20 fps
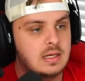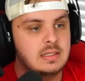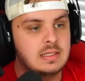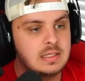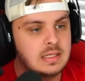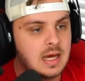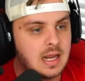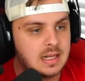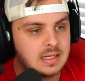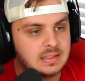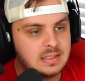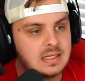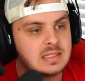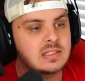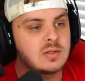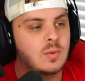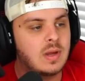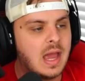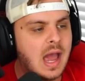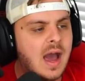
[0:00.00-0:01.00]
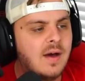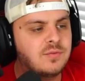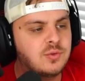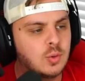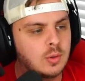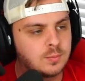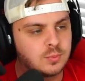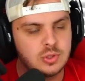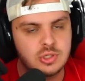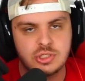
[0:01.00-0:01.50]
did not exist. So we have to
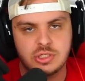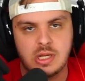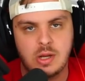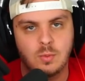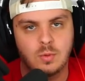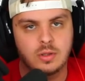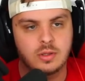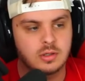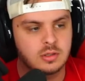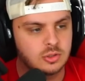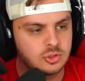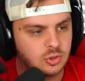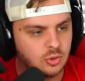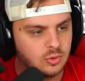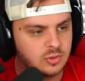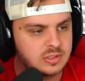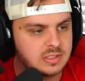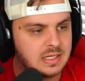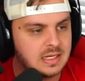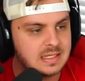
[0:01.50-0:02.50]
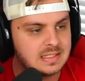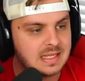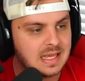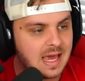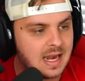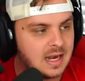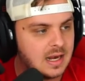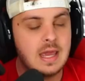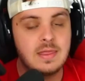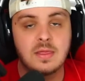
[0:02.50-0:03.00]
appreciate what the controller scene has
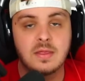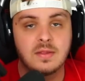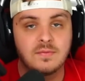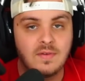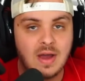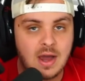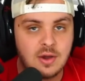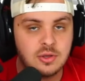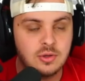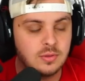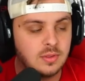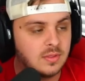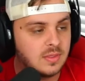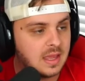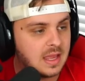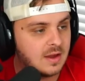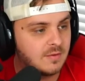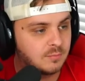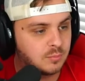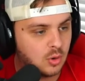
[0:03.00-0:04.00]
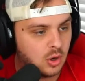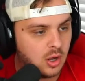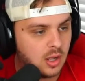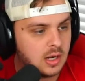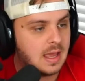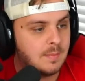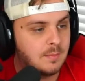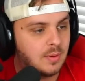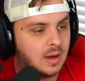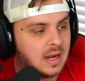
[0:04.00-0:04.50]
added and the value that they have brought.
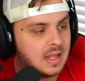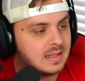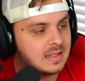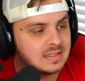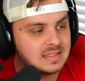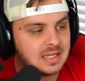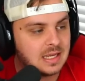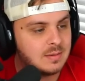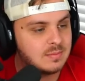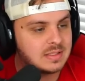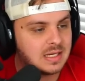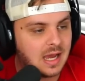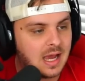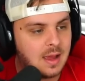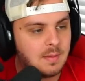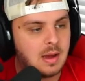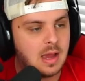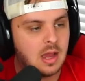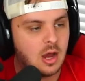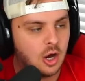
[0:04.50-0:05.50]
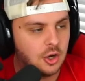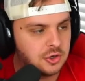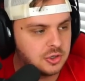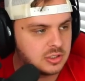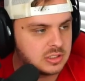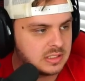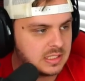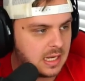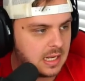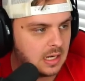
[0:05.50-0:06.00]
But at the same time, I
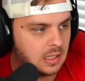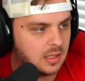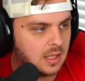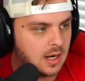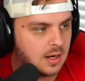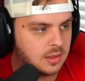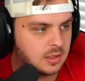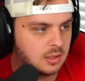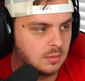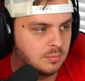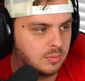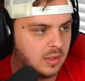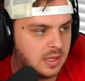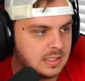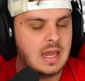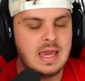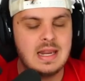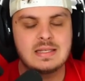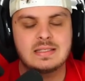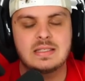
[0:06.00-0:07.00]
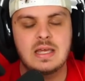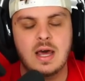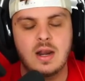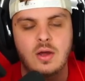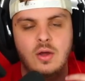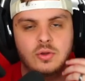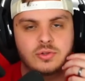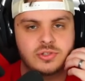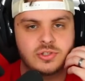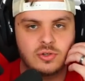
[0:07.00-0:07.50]
understand a lot of the complaints. And it's not
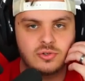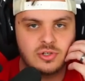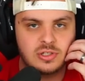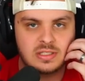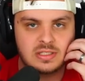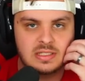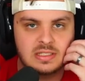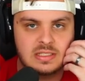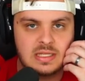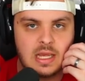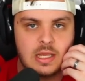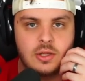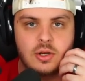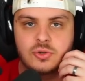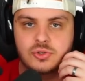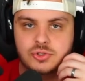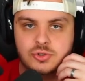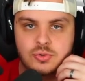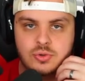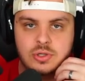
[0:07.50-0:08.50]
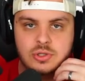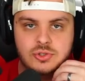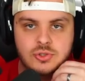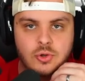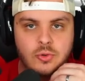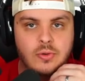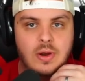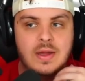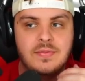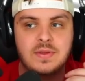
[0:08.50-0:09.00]
also just to say, you know, screw
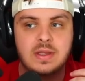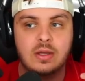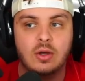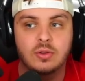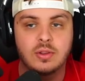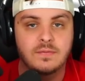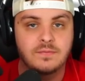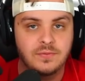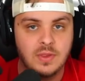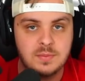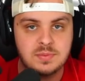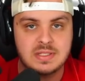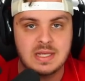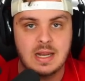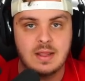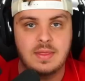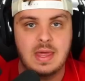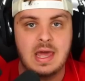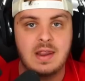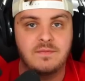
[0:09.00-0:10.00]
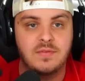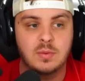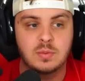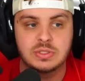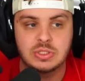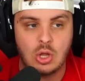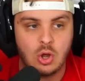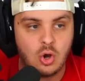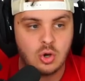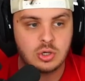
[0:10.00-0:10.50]
controller. I think on the flip side of that, if it was
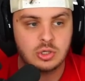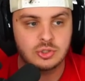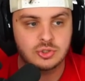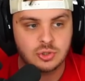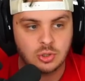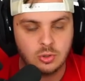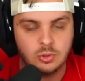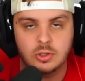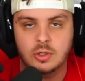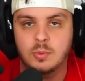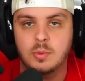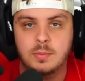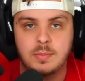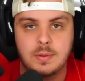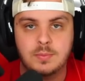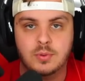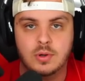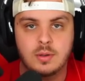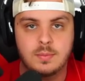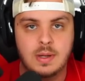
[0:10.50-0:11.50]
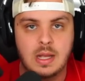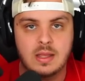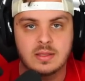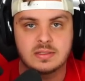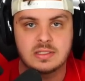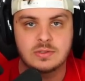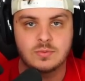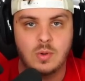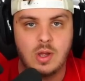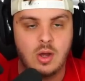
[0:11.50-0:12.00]
all controller, it would be pretty balanced
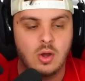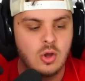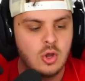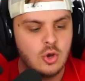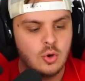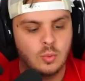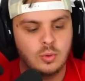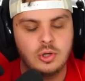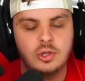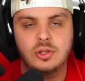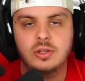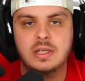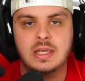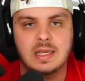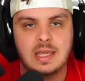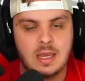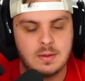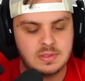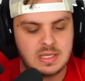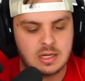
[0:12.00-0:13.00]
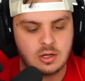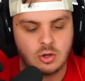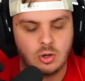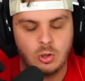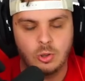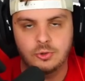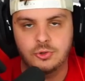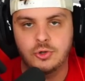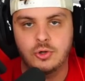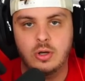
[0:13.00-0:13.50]
as well. When you look at games like
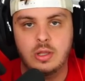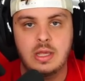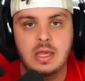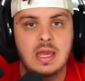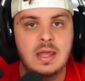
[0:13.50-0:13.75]
Call of Duty,